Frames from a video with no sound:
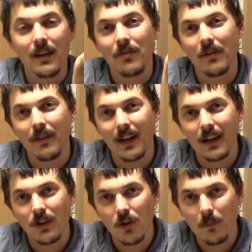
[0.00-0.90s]
so that
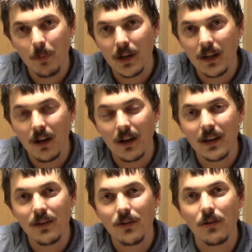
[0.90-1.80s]
I don't put
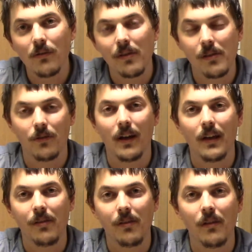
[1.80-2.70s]
undue
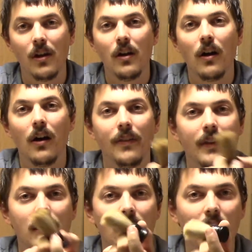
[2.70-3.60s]
stress on
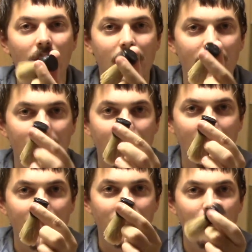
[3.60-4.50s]
the knot
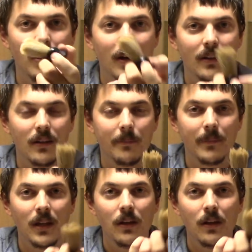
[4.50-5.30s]
at the bottom.